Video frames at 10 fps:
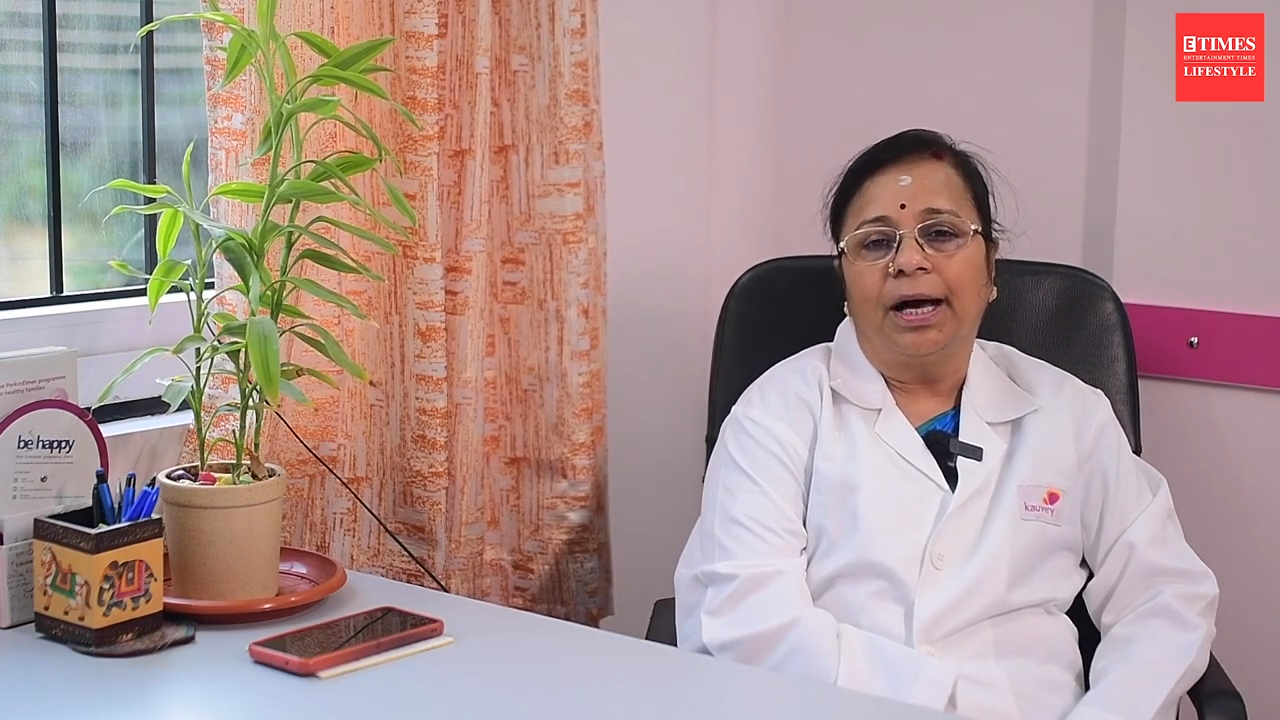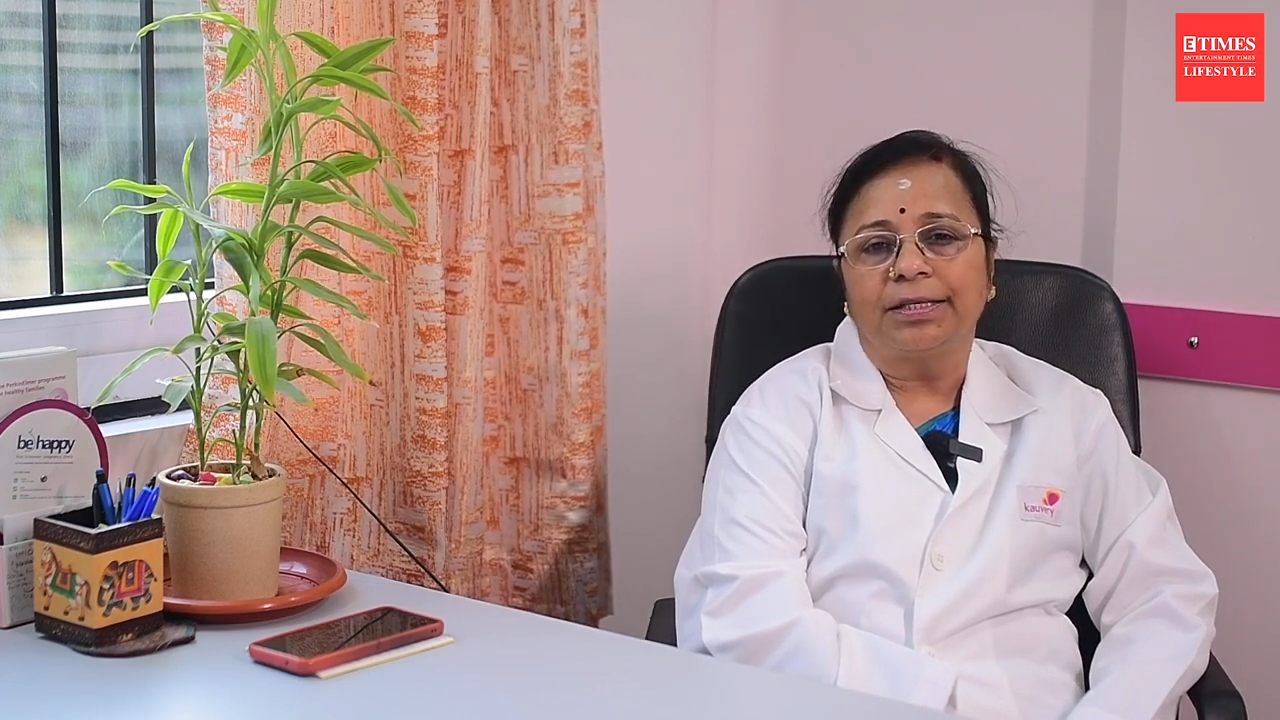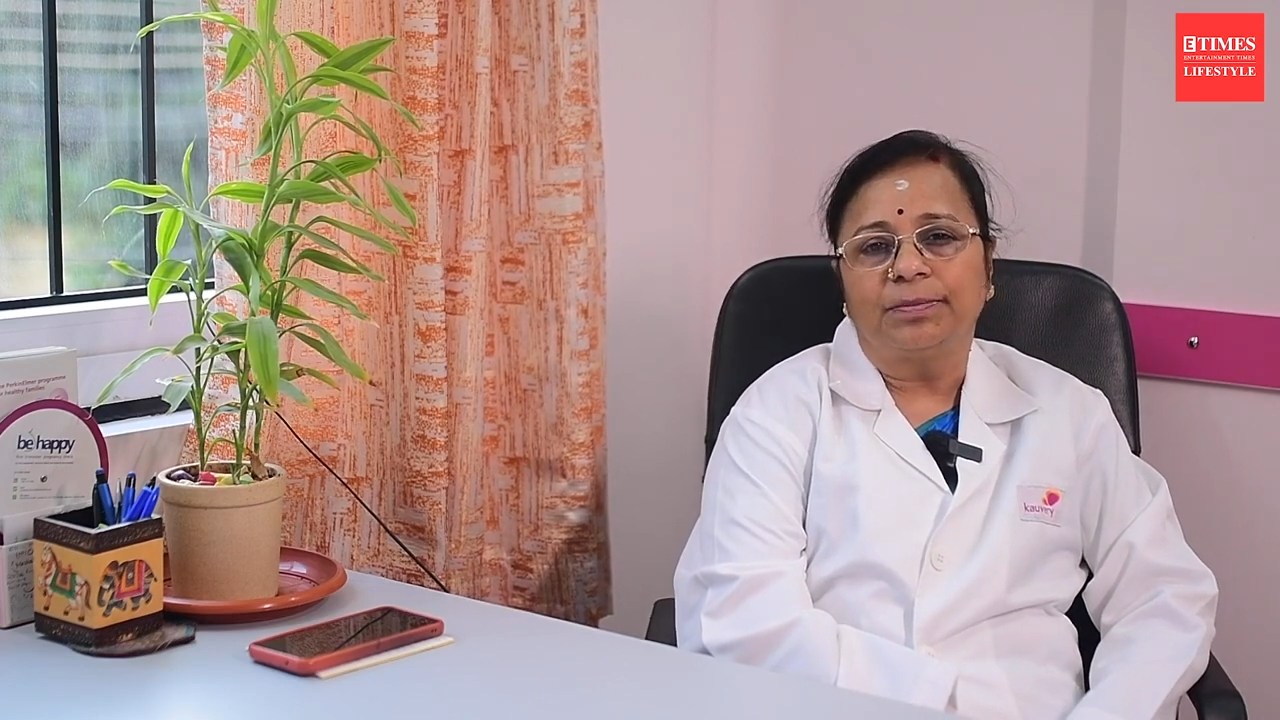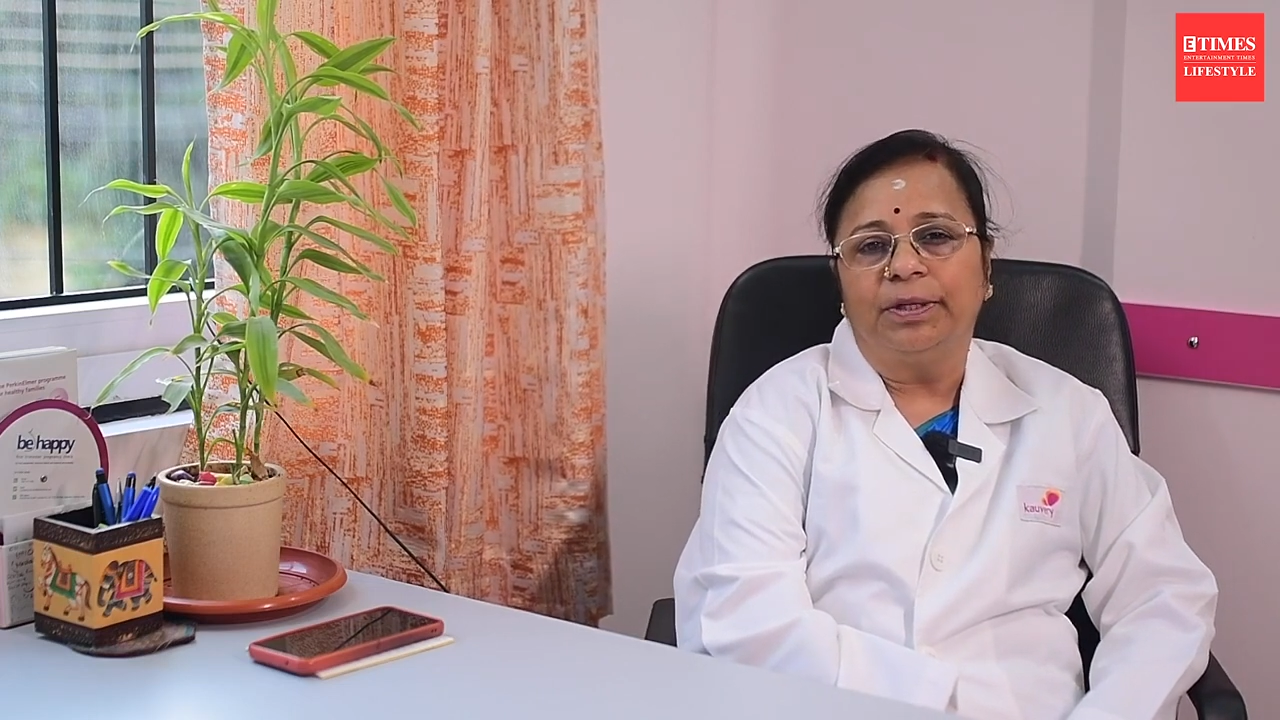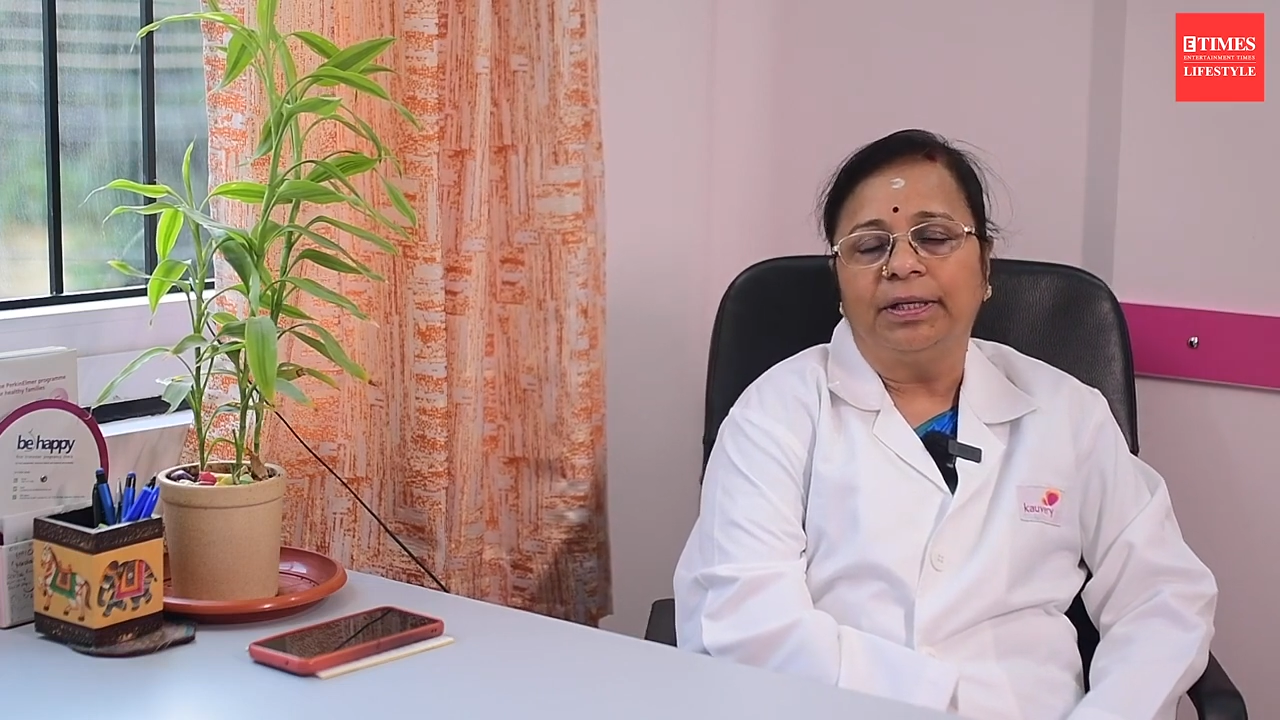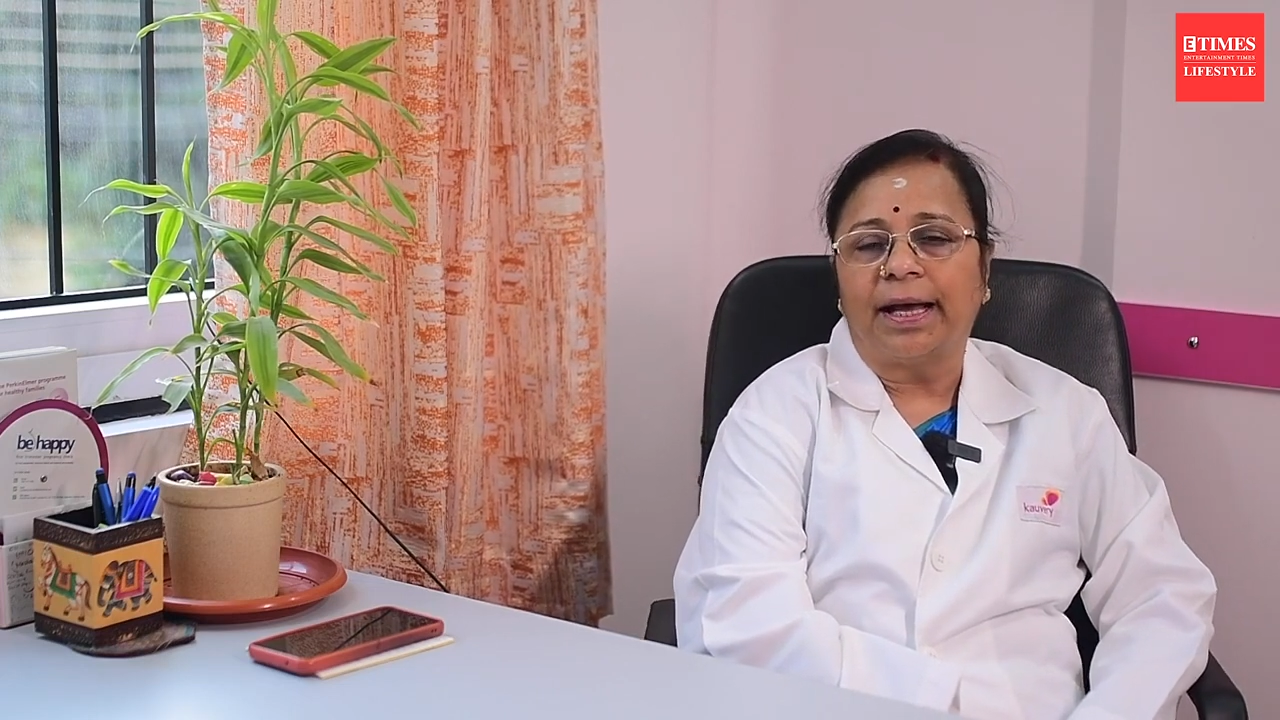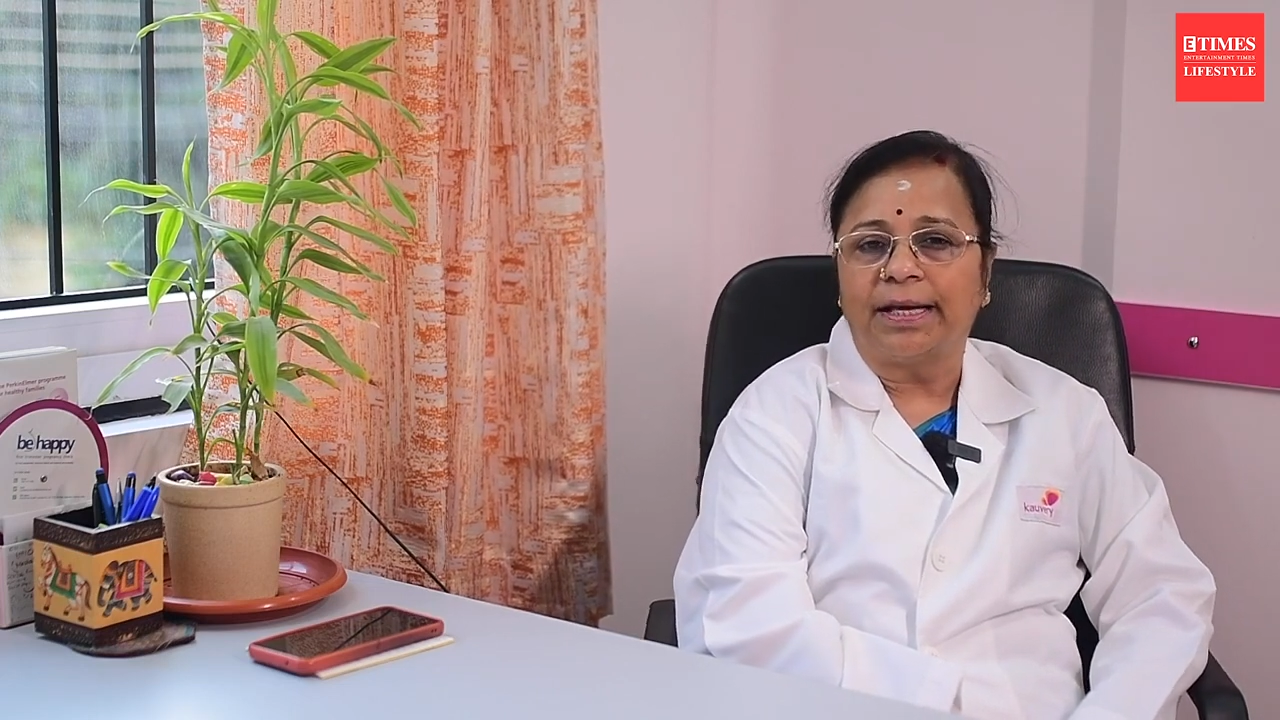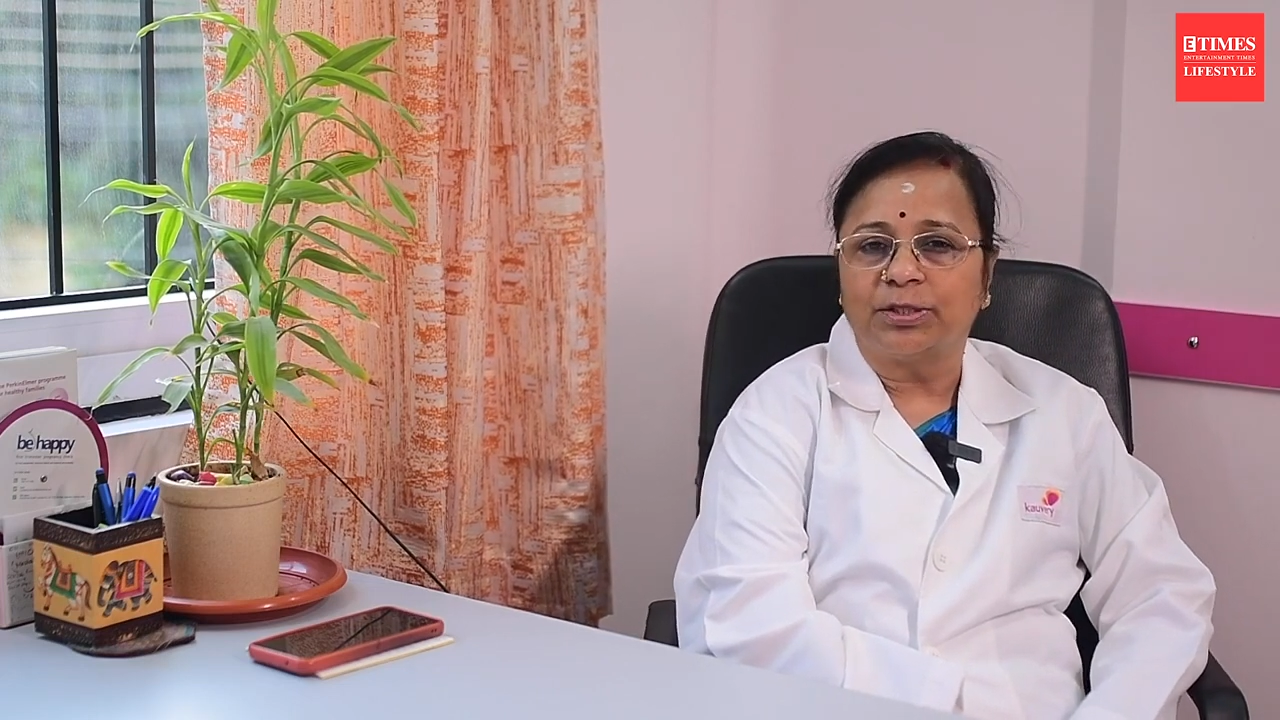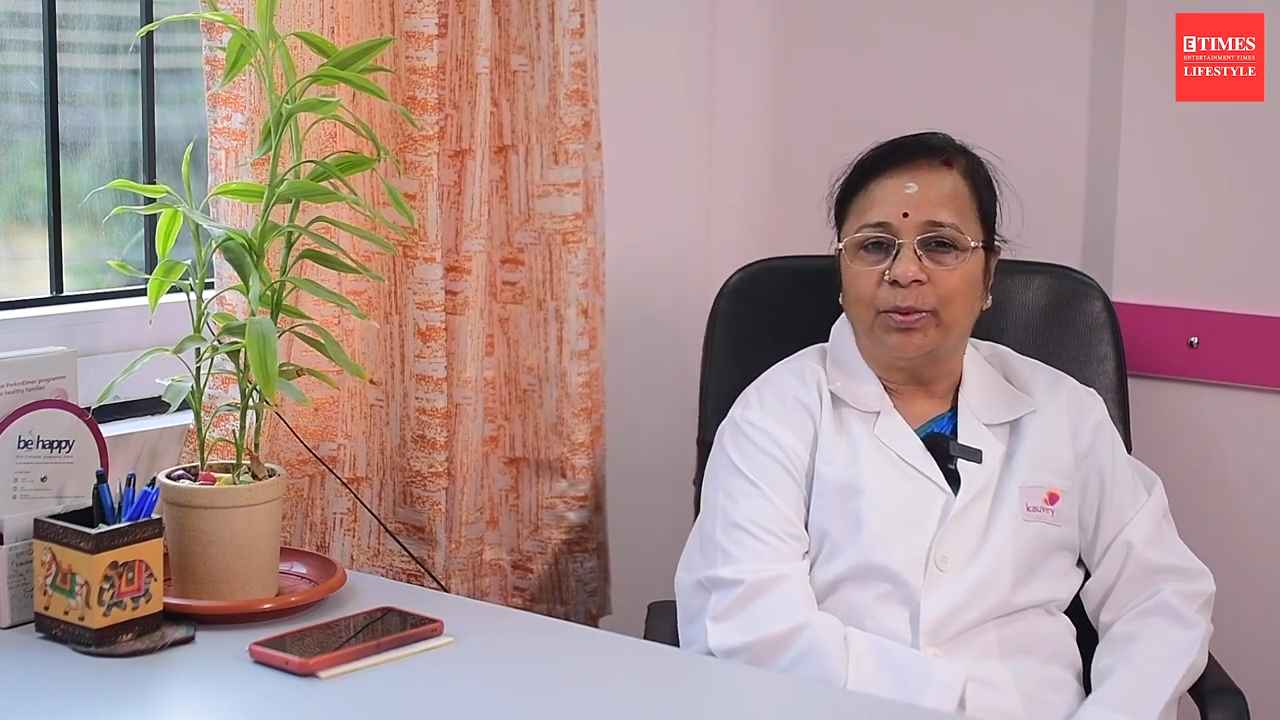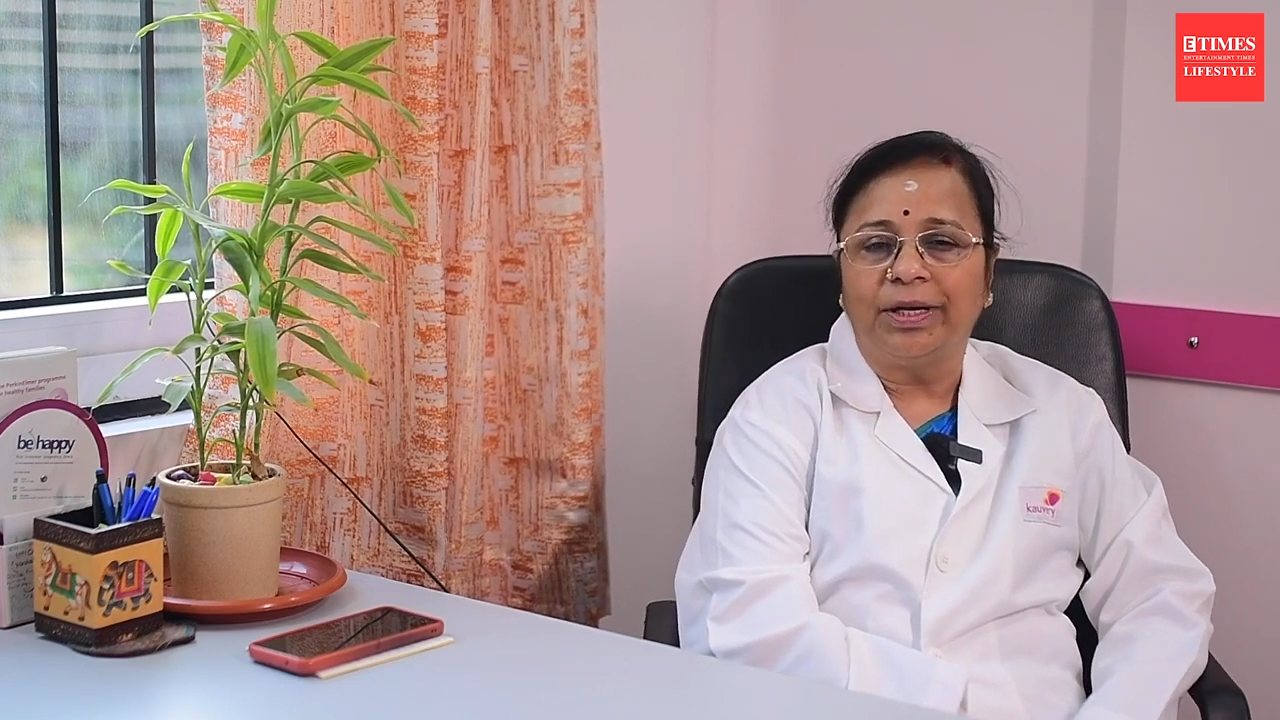husband as